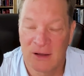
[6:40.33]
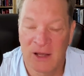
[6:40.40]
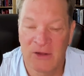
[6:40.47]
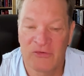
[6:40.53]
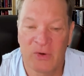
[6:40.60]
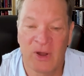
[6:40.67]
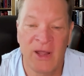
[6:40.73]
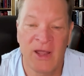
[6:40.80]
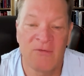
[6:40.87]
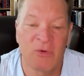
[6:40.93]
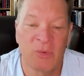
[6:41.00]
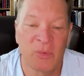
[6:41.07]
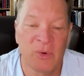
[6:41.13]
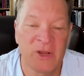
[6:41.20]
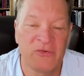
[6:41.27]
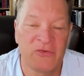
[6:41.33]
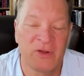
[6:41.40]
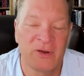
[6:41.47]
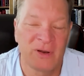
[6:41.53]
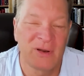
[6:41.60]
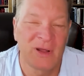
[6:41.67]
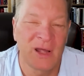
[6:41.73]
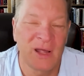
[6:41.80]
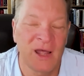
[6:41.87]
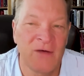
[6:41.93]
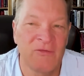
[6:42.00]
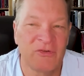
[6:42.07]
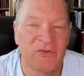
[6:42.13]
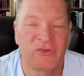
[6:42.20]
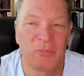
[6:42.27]
So I have a reason, I have
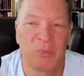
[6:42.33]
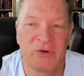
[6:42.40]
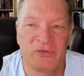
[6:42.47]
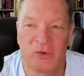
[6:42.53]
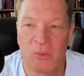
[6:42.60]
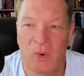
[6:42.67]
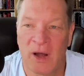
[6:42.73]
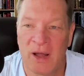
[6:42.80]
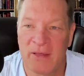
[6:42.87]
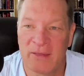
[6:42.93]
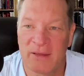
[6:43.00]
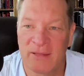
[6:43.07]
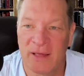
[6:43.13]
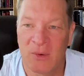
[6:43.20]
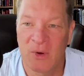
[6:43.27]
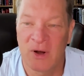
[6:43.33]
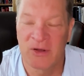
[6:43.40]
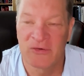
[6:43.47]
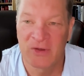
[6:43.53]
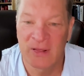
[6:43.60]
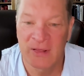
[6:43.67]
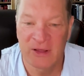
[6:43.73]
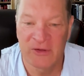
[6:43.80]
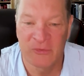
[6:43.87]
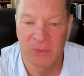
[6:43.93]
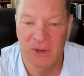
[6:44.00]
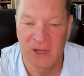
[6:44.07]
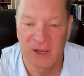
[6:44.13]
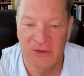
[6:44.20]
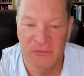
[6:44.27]
a suspicion why I think that was. I think it's
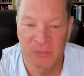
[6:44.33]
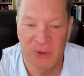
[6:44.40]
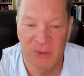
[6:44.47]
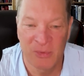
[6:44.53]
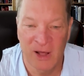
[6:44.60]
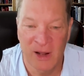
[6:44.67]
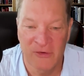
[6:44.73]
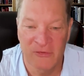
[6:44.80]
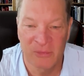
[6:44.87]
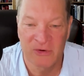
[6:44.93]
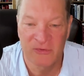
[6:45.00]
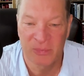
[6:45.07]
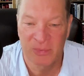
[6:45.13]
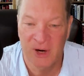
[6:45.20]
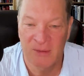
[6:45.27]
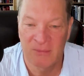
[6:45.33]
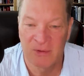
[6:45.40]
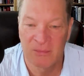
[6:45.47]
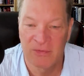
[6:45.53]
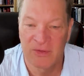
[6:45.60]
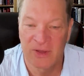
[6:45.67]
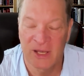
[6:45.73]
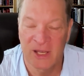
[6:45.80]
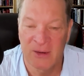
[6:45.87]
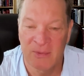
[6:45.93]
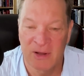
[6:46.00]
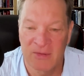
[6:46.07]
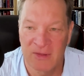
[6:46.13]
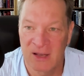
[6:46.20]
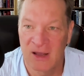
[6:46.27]
because people had as much problem thinking
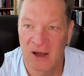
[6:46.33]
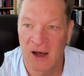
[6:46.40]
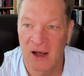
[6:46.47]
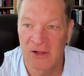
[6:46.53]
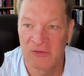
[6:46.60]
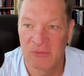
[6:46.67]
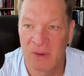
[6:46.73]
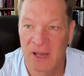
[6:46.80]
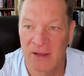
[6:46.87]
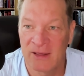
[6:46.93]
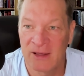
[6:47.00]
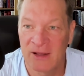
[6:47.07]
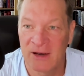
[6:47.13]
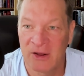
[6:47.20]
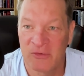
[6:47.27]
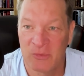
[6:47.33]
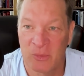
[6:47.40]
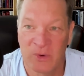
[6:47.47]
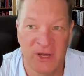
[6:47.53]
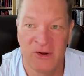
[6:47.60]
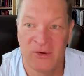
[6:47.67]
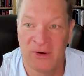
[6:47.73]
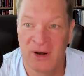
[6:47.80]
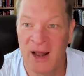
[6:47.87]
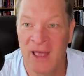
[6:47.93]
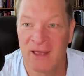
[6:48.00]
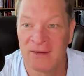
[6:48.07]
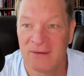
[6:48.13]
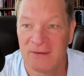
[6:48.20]
about the gods back then as we do today.